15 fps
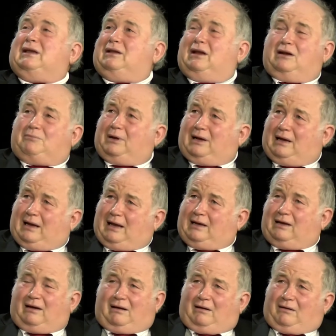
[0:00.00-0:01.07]
you know,
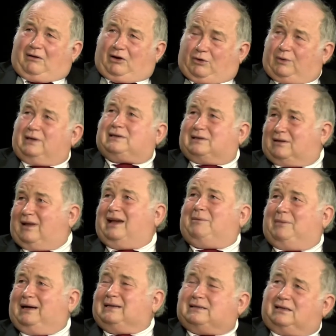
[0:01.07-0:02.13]
and Chris, like
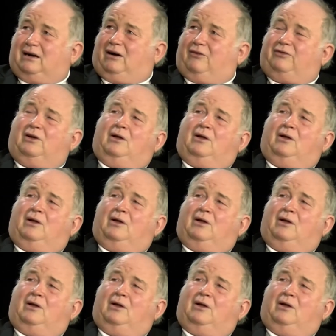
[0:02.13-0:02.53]
myself,